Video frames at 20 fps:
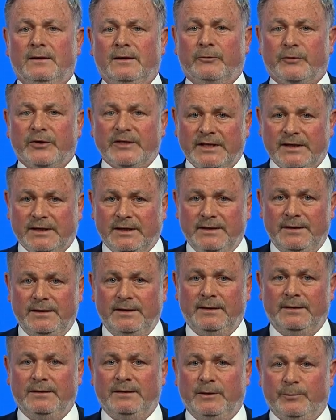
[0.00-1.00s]

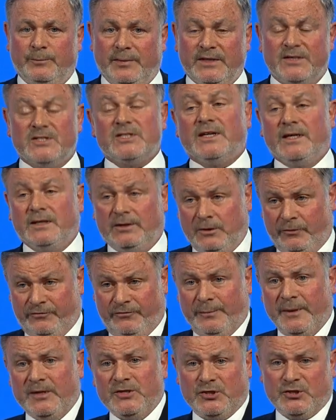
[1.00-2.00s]
critically depends, and
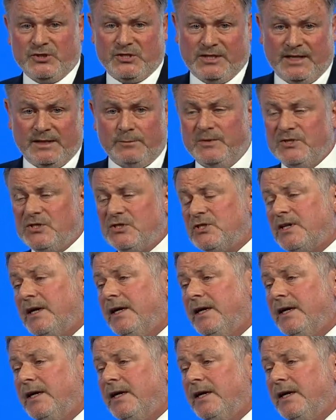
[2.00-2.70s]
of patients like Mrs.